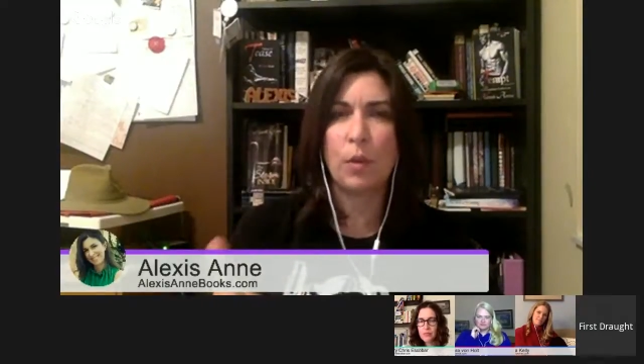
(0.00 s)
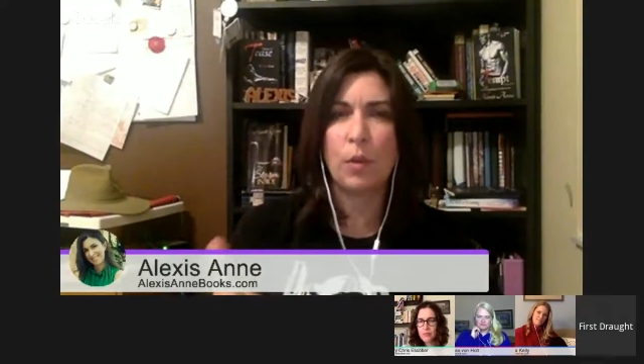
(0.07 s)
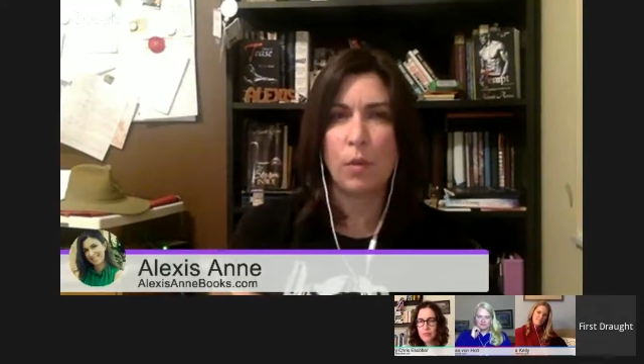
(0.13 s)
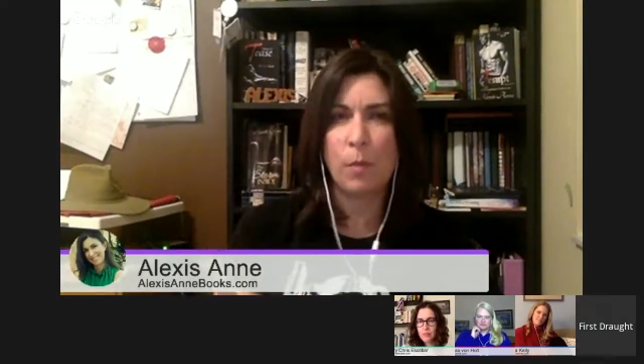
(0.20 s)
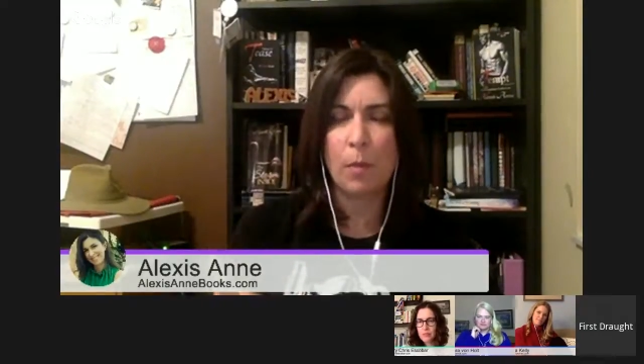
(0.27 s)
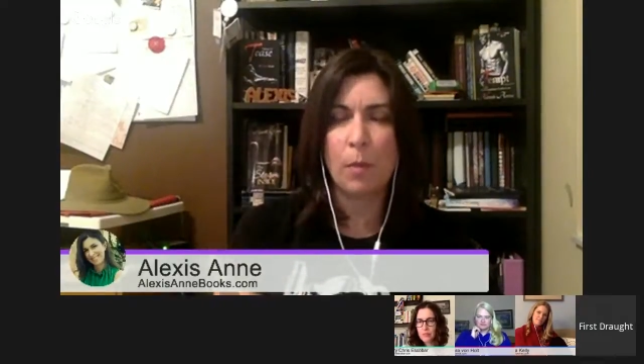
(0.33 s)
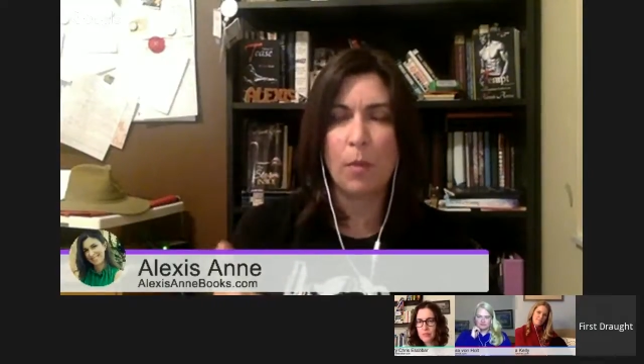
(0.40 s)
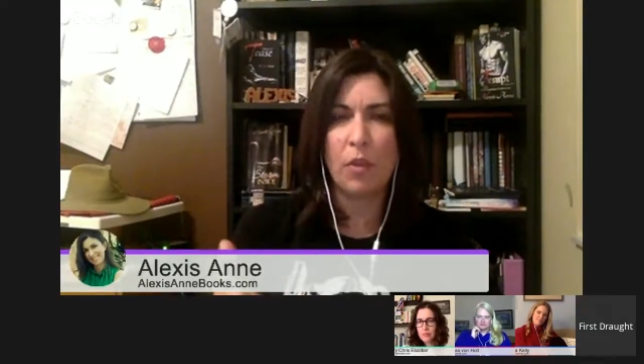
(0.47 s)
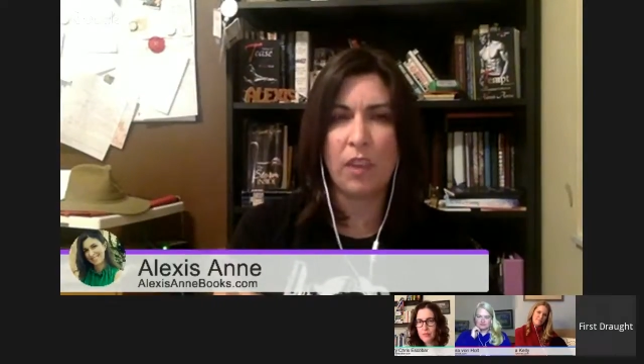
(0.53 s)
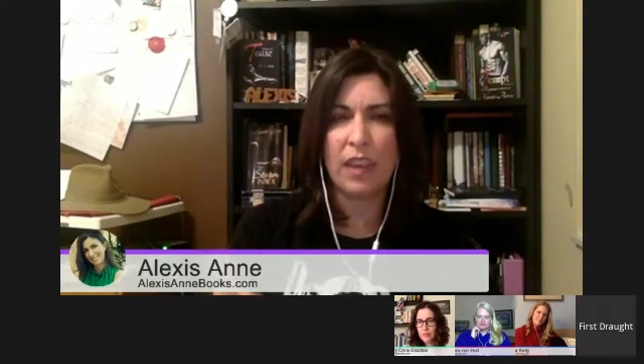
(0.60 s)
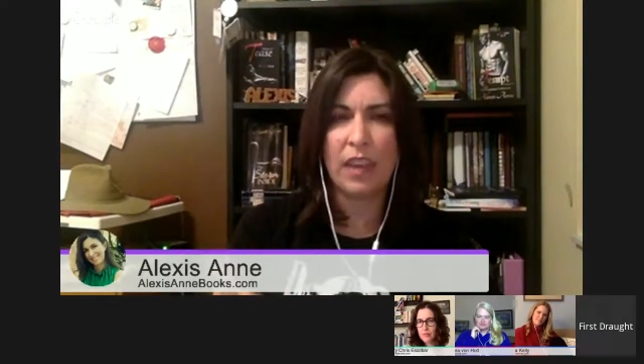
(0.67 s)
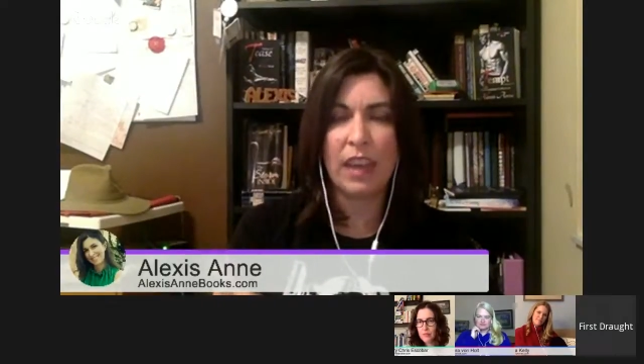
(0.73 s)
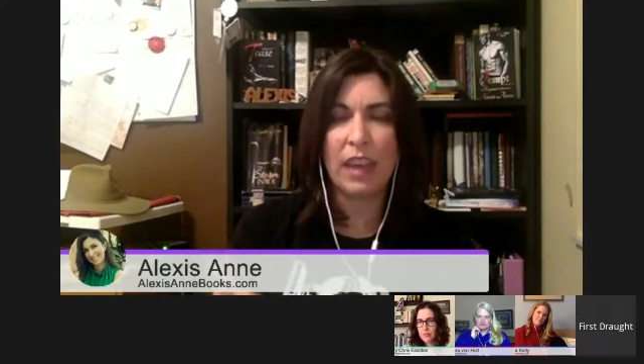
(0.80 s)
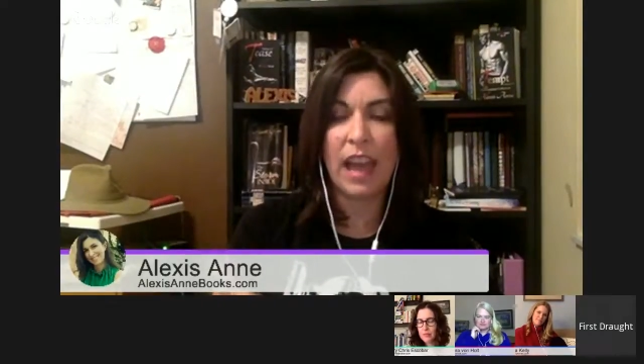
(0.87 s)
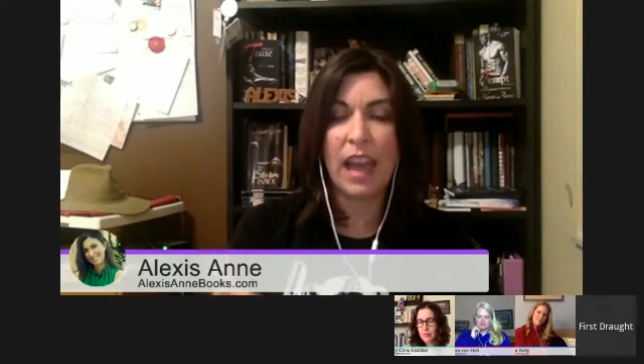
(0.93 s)
I remember
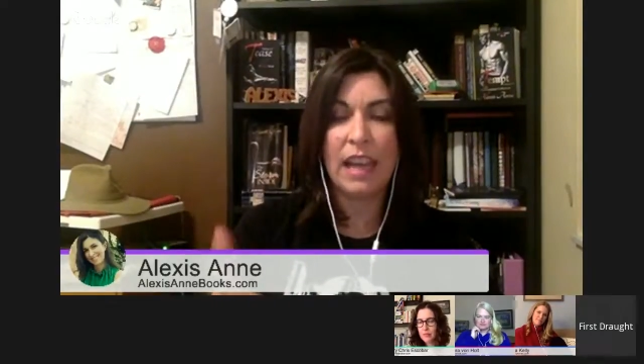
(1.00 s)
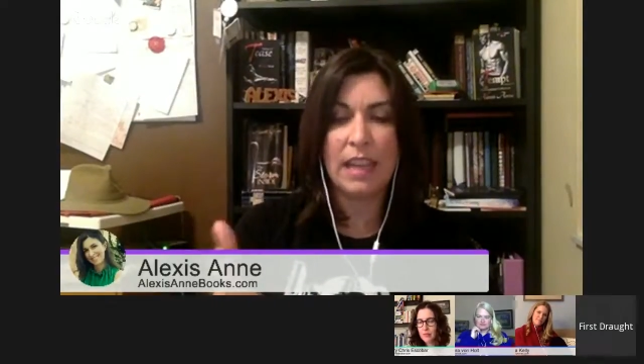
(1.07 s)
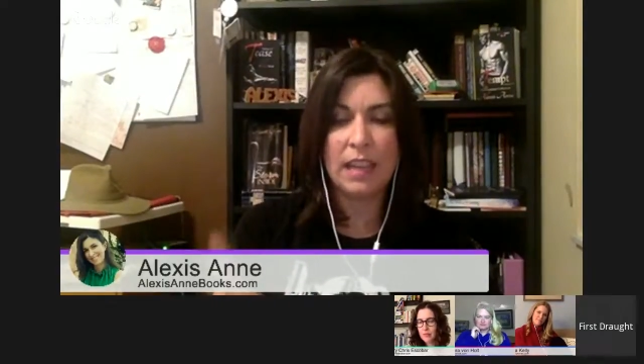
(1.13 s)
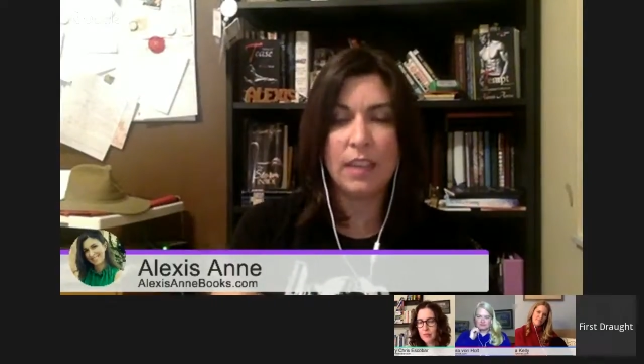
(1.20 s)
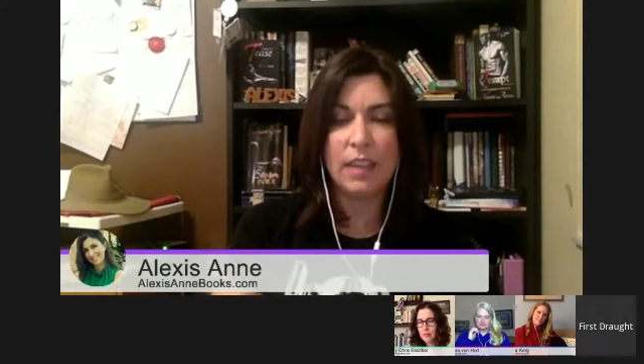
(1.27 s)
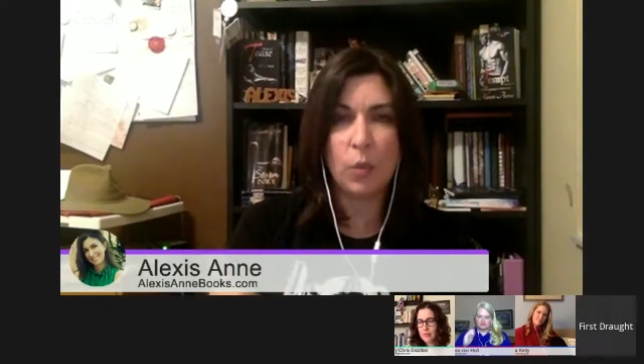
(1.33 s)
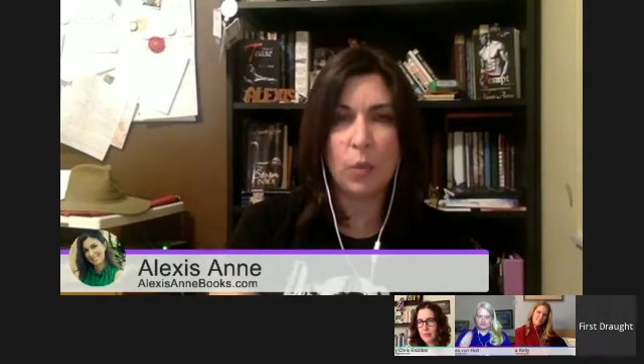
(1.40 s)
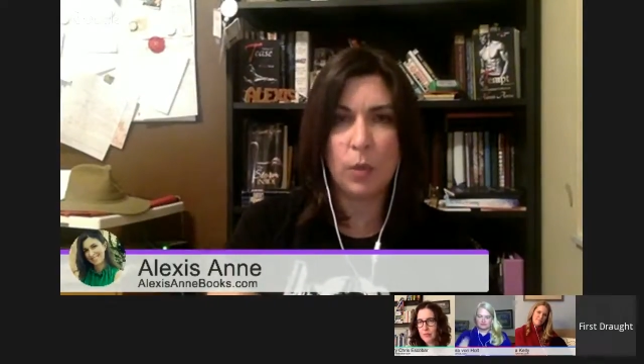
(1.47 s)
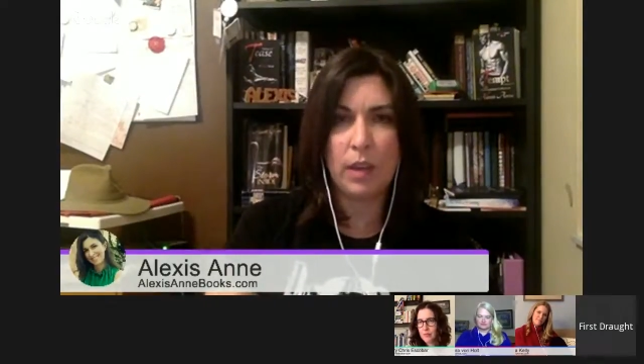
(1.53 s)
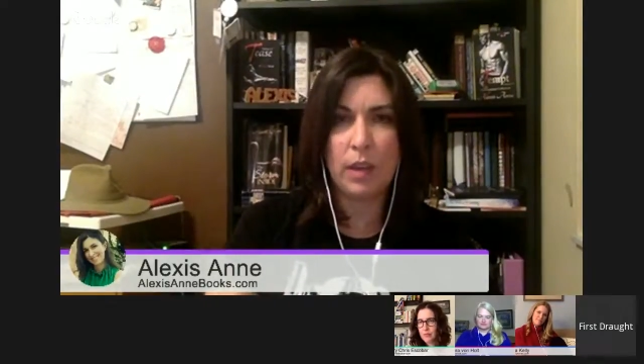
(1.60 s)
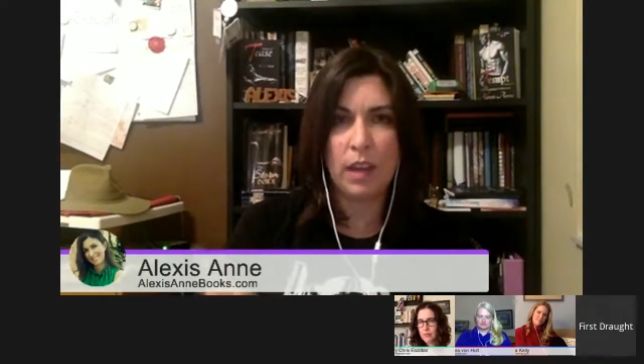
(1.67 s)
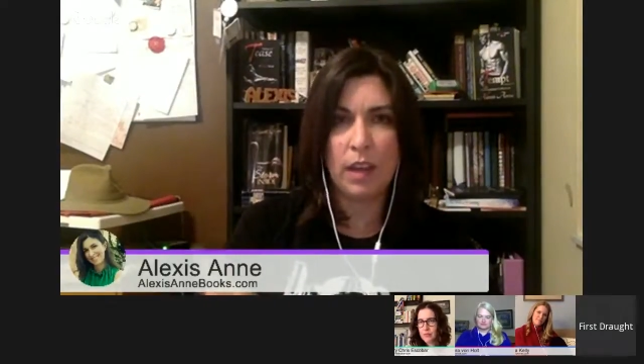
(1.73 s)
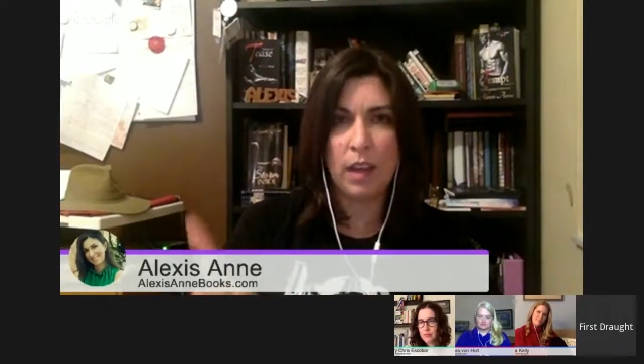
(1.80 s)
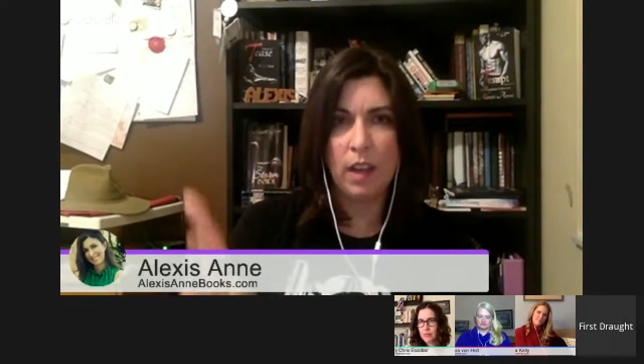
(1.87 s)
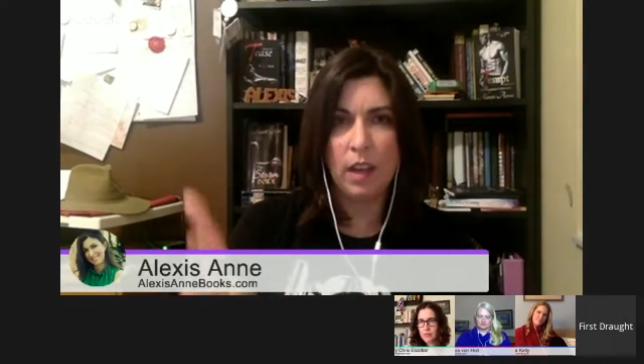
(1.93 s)
thinking, I need to read